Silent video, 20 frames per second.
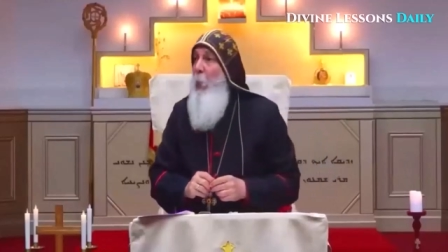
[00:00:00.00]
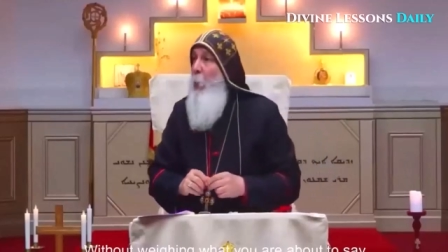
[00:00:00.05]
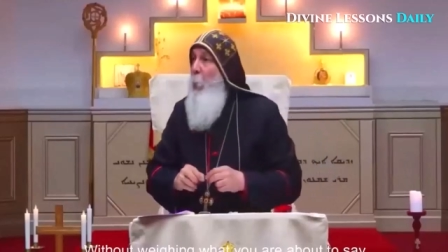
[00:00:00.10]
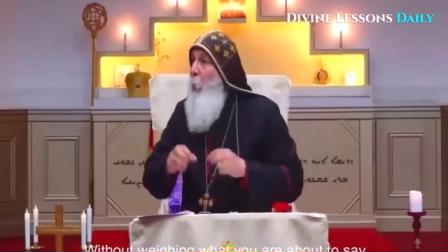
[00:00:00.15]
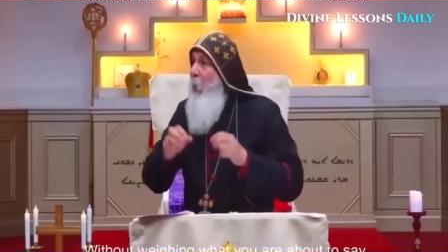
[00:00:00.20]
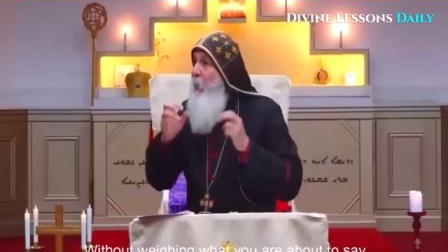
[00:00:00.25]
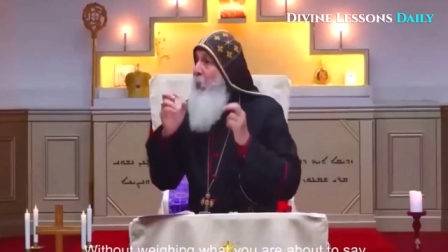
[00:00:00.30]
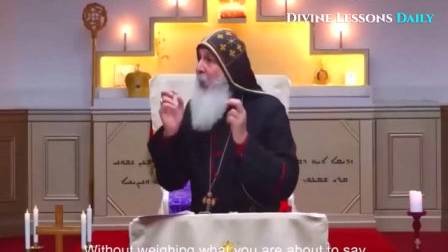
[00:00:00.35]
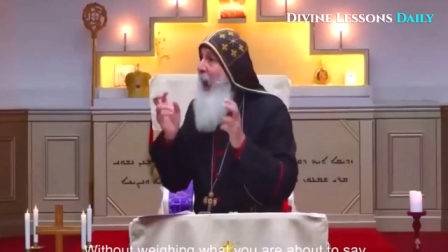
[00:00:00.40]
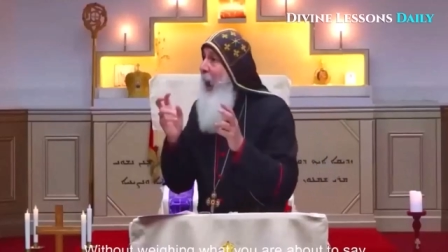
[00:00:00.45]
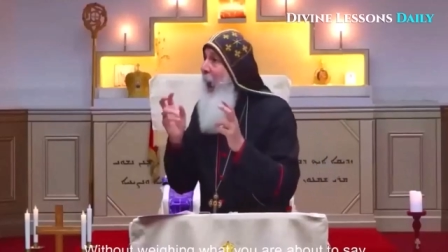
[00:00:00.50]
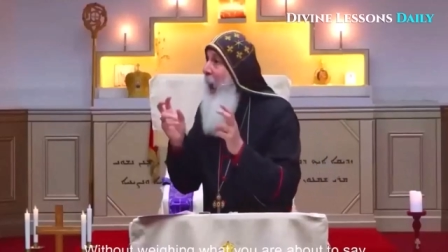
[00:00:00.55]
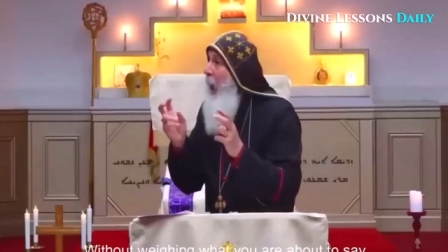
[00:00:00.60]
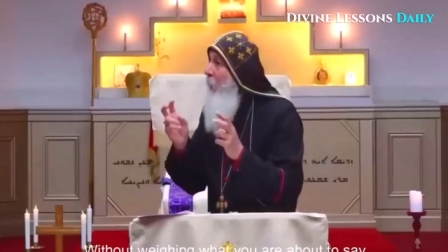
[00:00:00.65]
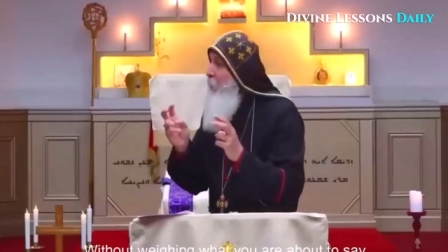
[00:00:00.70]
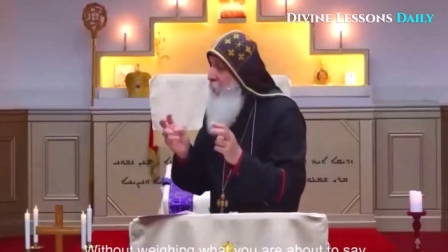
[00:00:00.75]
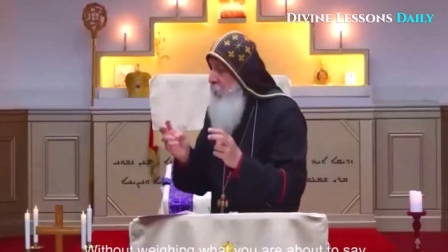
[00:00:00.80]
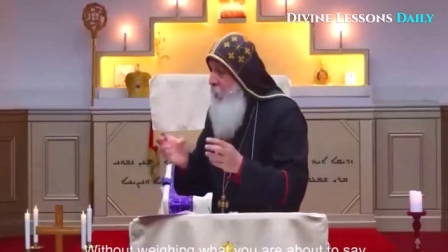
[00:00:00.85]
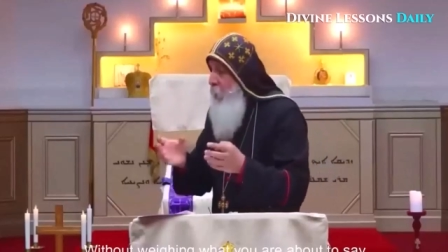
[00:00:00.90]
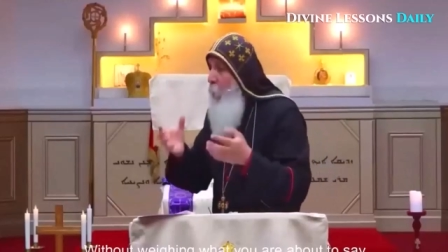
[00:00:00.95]

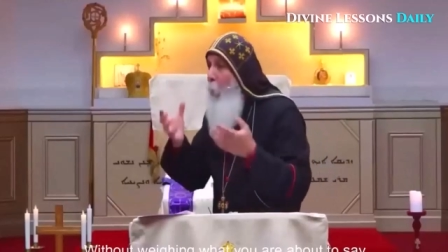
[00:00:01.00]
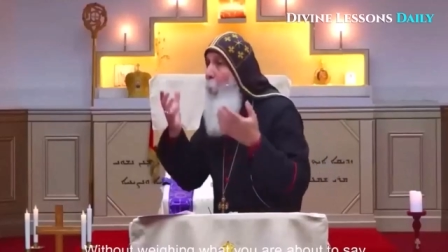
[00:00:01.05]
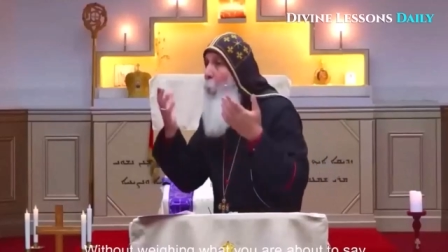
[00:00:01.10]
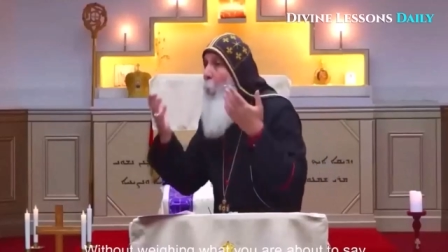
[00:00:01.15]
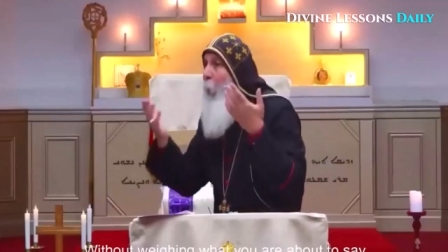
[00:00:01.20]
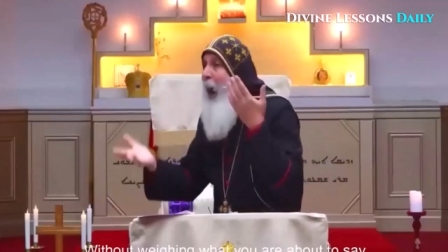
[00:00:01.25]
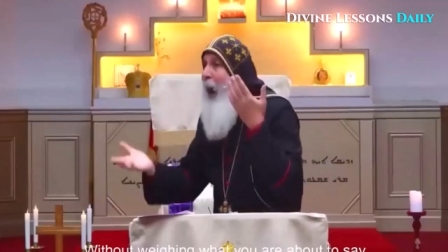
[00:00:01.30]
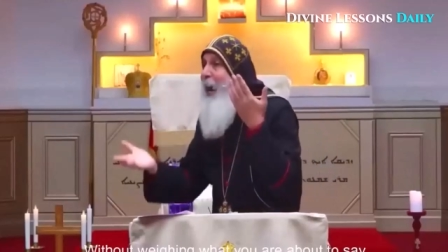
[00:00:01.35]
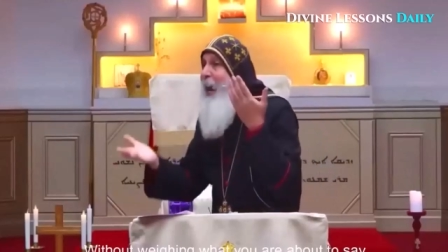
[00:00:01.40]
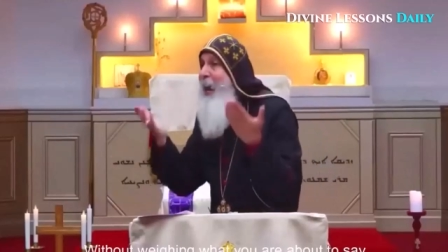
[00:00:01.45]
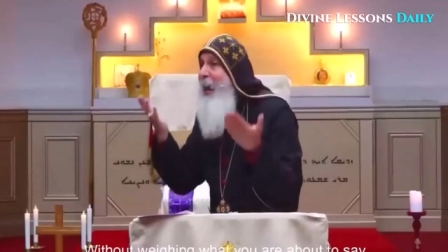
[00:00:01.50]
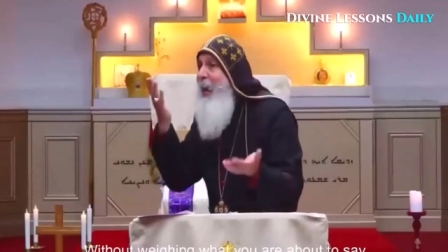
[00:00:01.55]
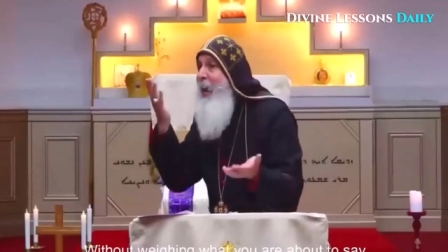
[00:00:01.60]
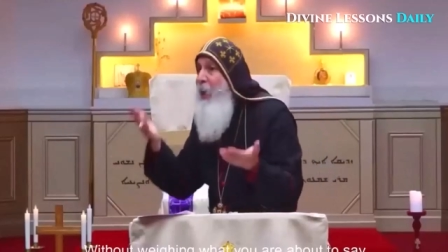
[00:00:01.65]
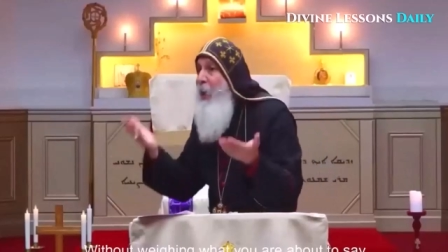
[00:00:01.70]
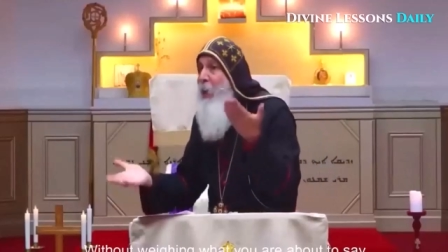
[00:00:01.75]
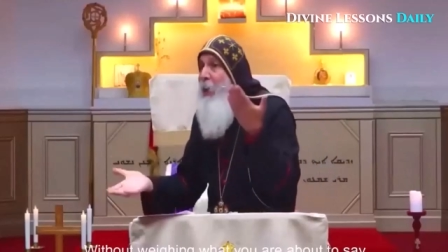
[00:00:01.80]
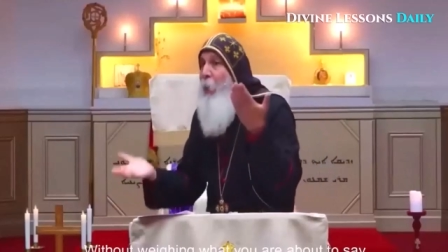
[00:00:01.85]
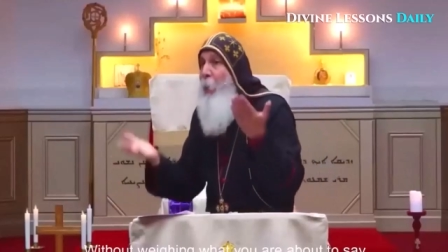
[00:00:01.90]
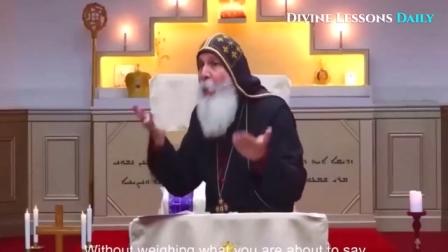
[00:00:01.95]
without
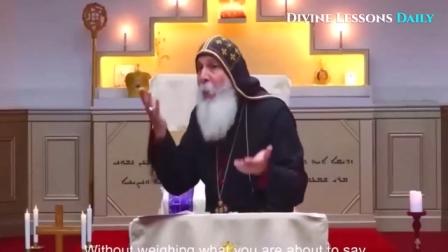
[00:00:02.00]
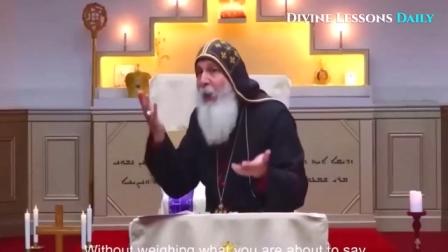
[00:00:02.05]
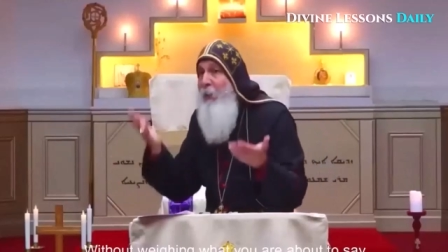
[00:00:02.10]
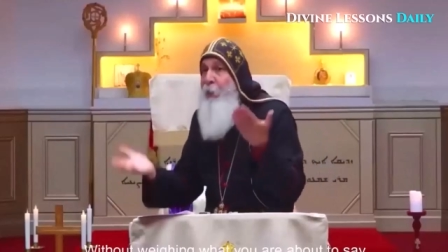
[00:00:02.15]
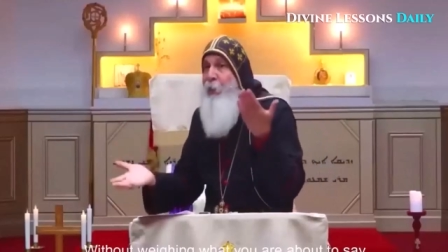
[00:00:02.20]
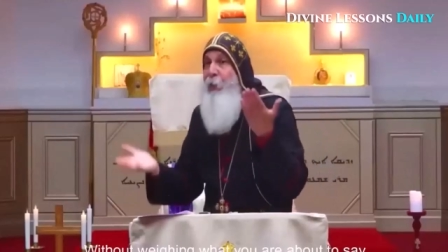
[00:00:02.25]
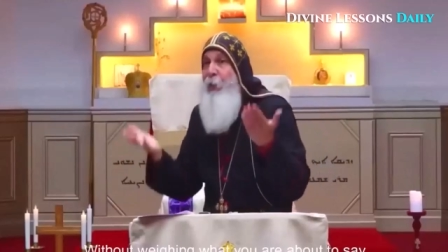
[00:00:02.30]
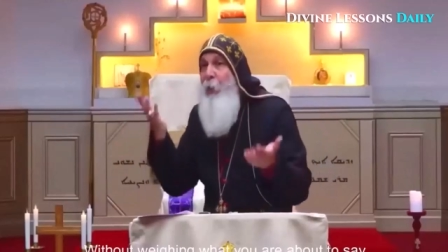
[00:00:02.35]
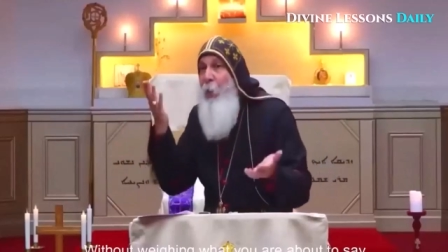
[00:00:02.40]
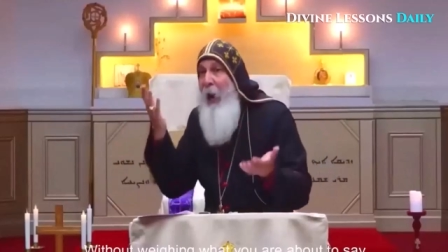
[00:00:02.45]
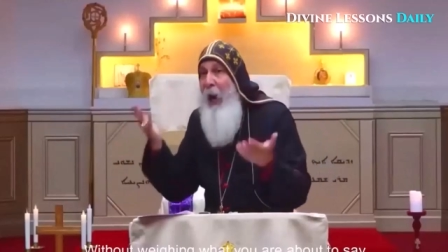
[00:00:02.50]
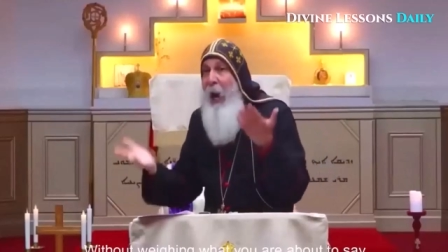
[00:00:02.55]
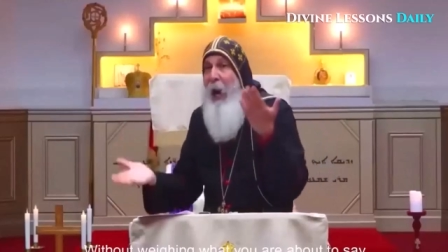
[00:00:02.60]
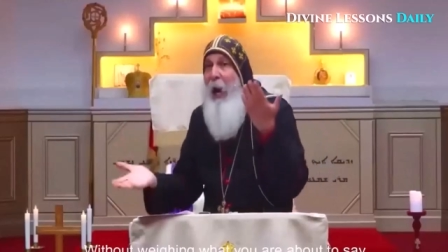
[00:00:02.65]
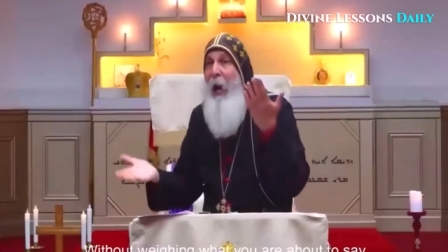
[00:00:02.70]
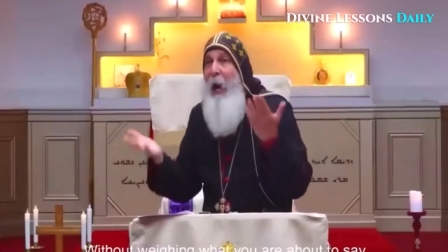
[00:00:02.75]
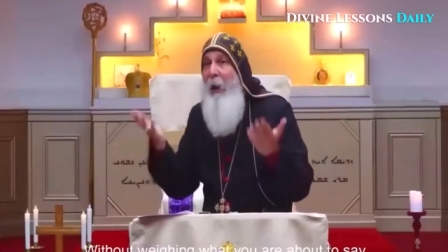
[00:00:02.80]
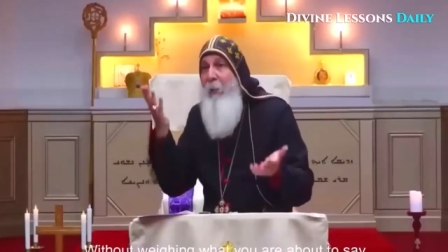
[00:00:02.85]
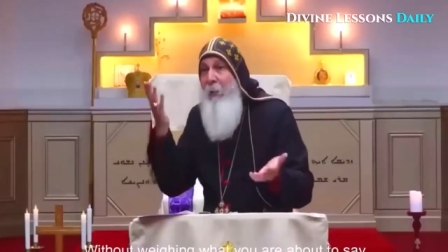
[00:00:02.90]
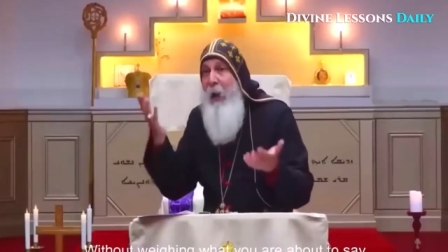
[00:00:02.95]
weighing what you
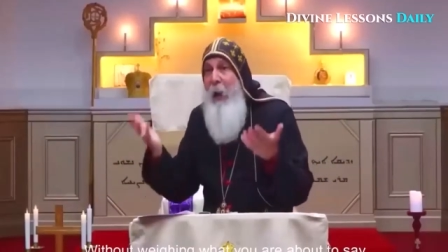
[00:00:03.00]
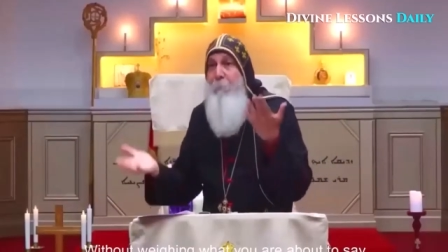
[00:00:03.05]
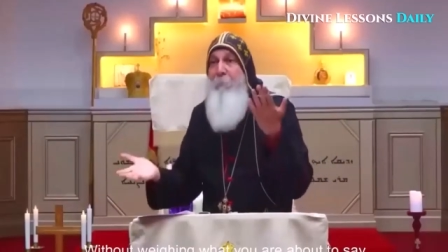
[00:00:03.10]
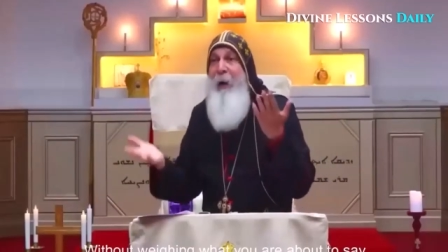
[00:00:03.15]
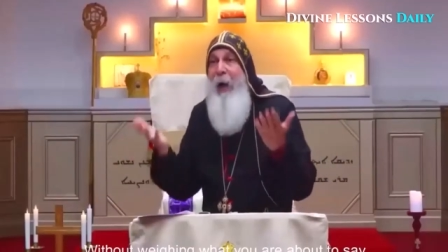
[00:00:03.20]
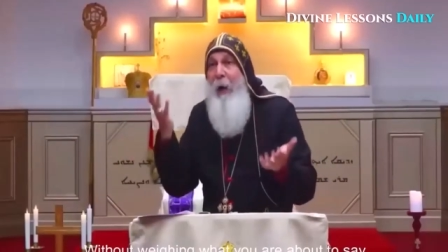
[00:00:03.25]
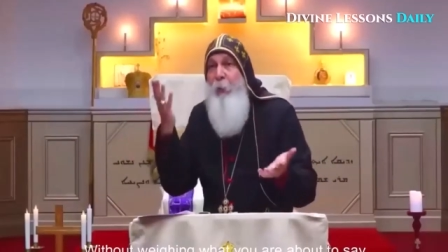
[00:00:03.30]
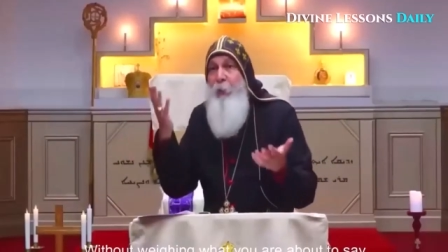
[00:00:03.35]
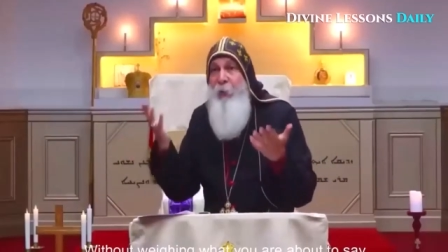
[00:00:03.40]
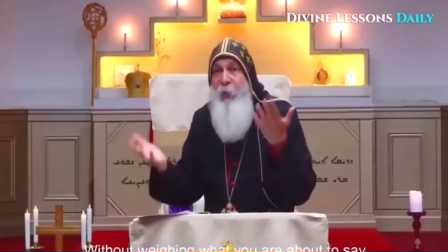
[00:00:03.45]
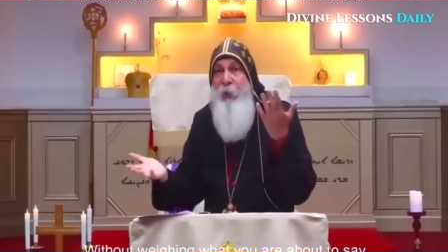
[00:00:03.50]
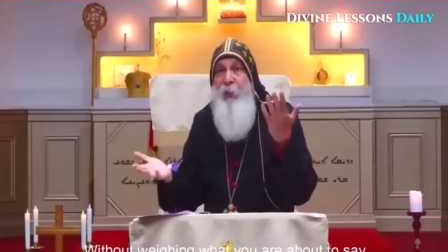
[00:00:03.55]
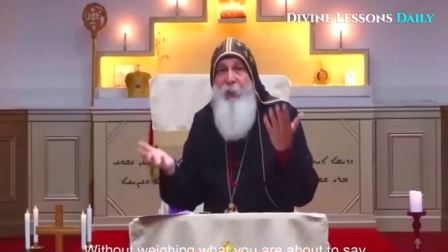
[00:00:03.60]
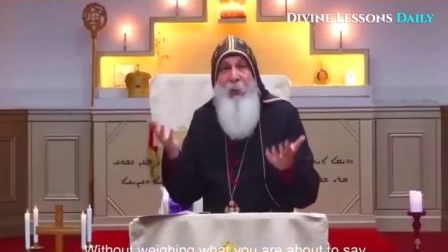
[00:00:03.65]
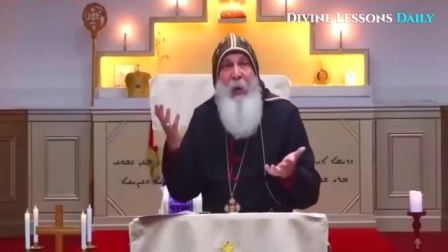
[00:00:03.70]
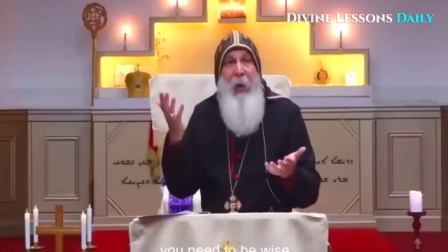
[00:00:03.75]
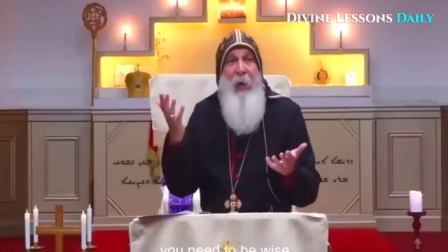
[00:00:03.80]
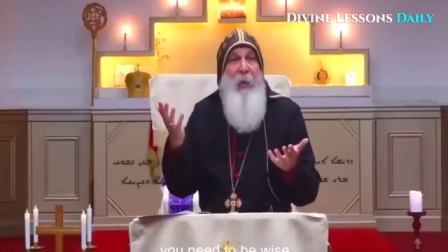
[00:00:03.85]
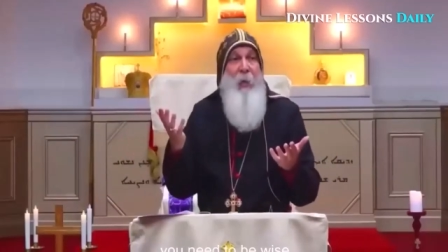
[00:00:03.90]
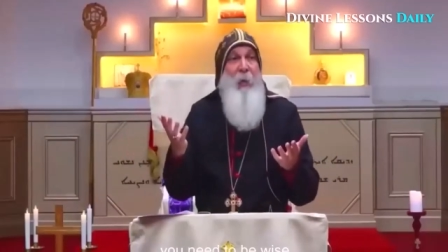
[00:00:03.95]
are about to
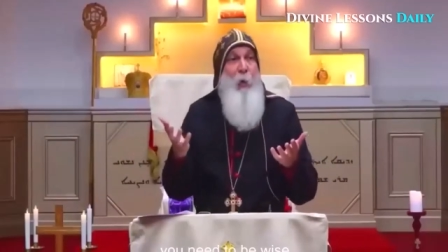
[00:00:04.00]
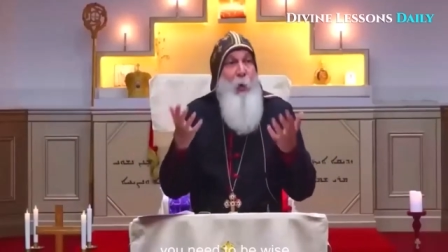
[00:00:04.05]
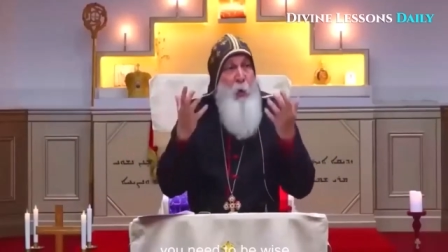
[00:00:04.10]
say.